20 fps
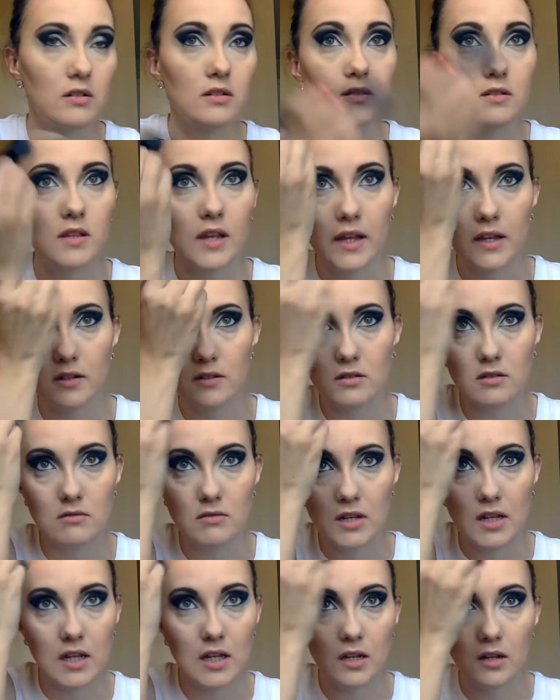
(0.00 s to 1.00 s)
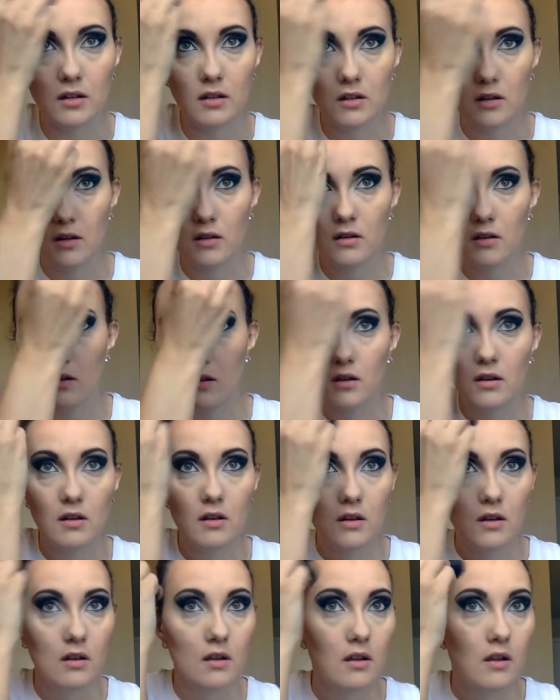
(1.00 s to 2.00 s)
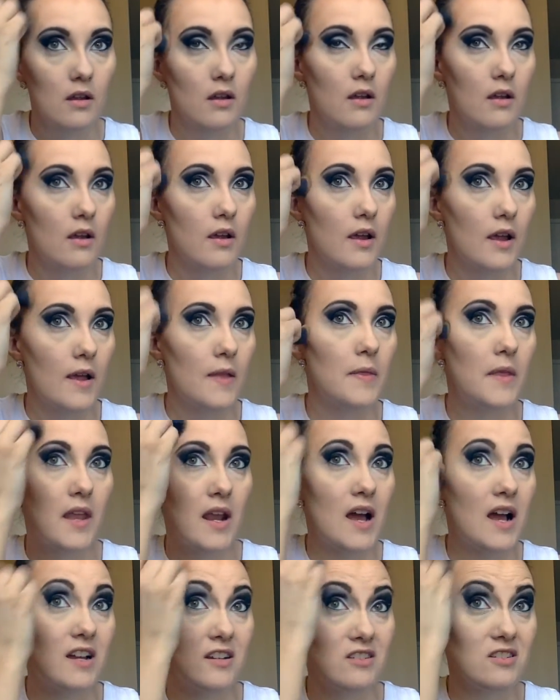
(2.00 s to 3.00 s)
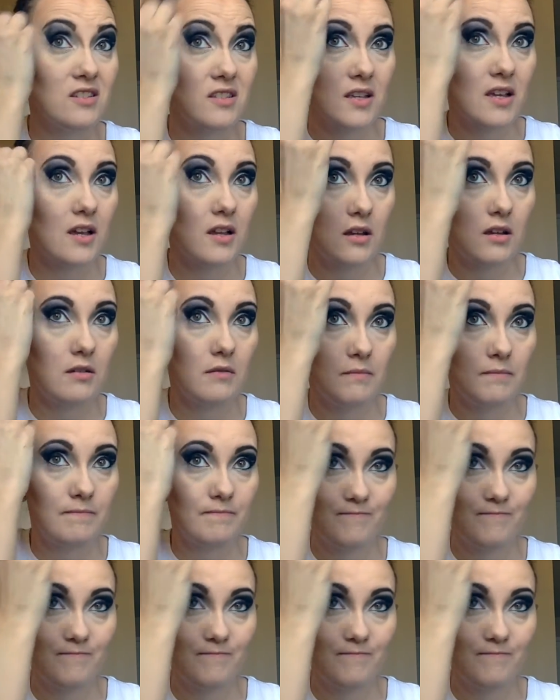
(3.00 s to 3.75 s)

as light as you need. And then I just kind of